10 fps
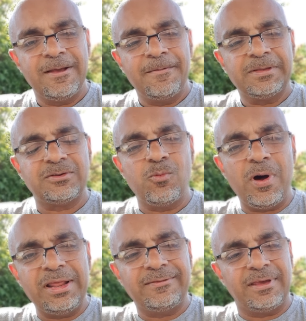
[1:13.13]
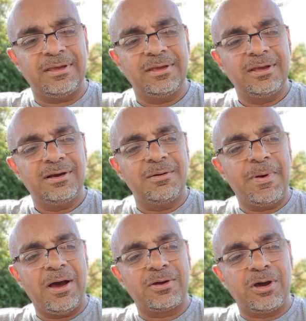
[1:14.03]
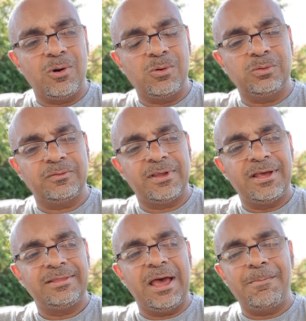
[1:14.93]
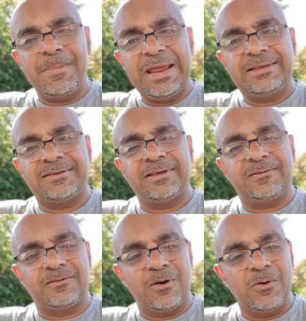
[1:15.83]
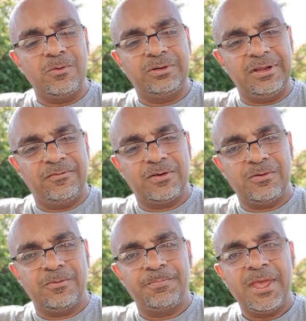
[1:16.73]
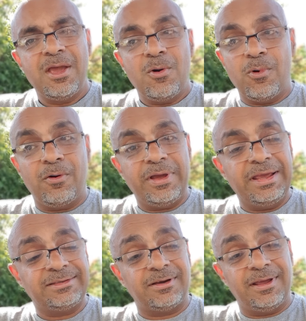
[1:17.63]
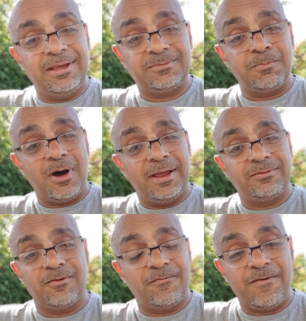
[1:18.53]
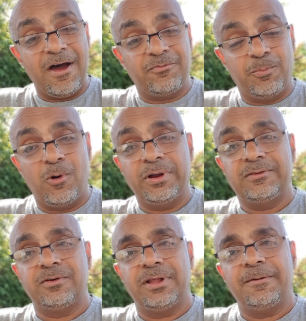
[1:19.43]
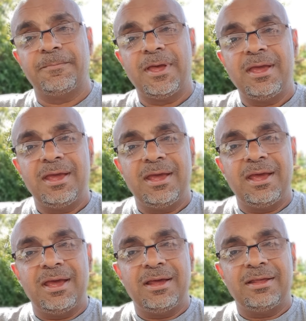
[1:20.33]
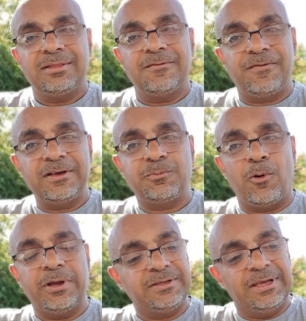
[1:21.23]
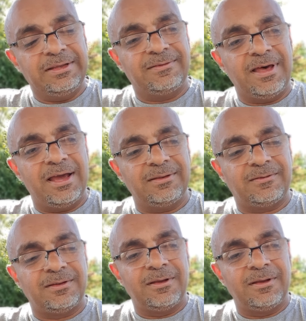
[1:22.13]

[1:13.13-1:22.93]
So what is it about goals that makes it so difficult? Well, here's my sort of 5 points on it. The first point is that